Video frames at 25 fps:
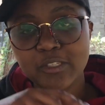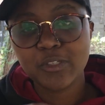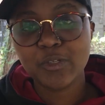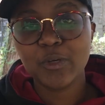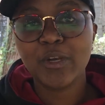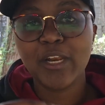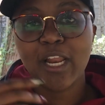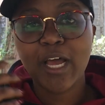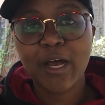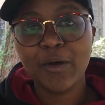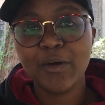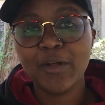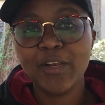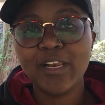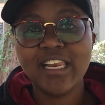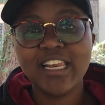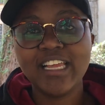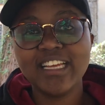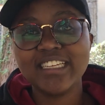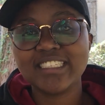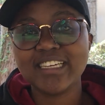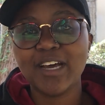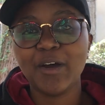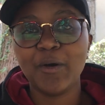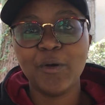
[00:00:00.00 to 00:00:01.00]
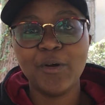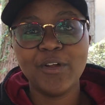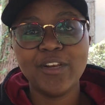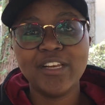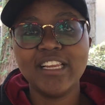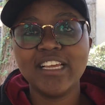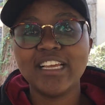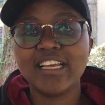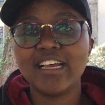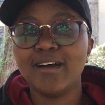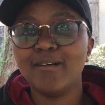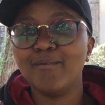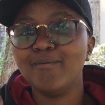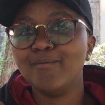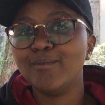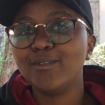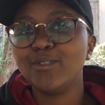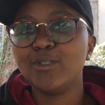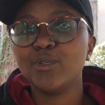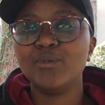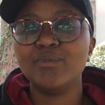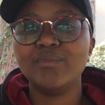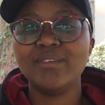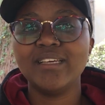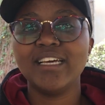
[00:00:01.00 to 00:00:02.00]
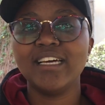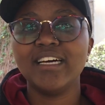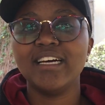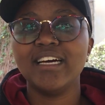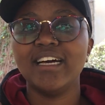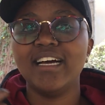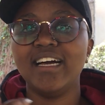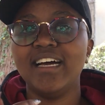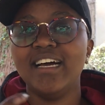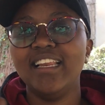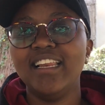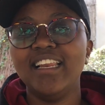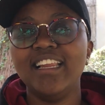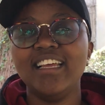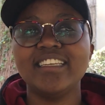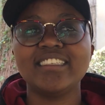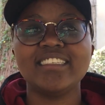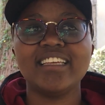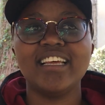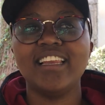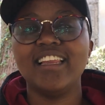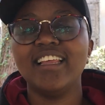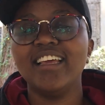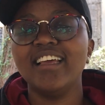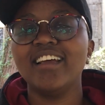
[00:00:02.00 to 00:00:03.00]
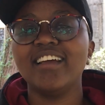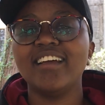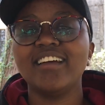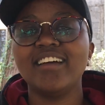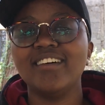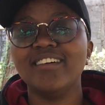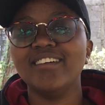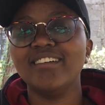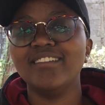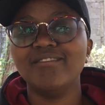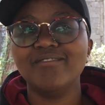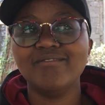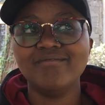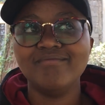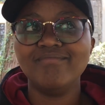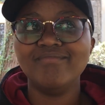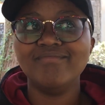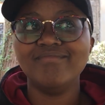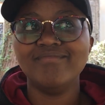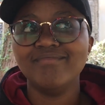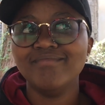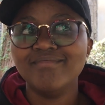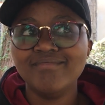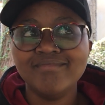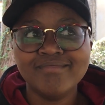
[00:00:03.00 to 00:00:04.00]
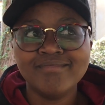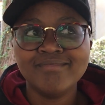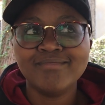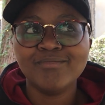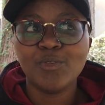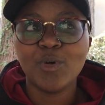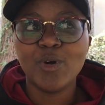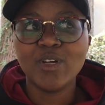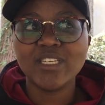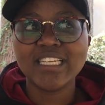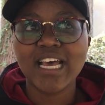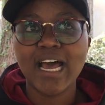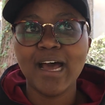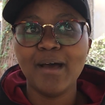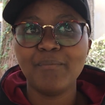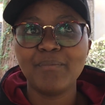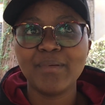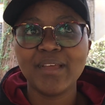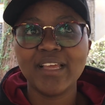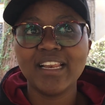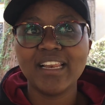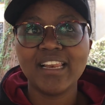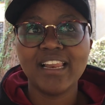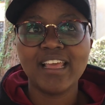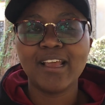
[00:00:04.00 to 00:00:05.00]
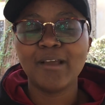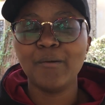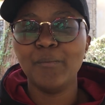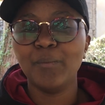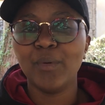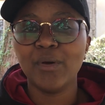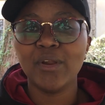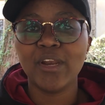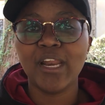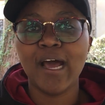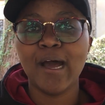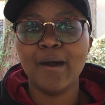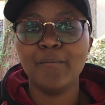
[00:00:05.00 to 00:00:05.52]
So now later on ni come to me a letter like, what happened, like mbona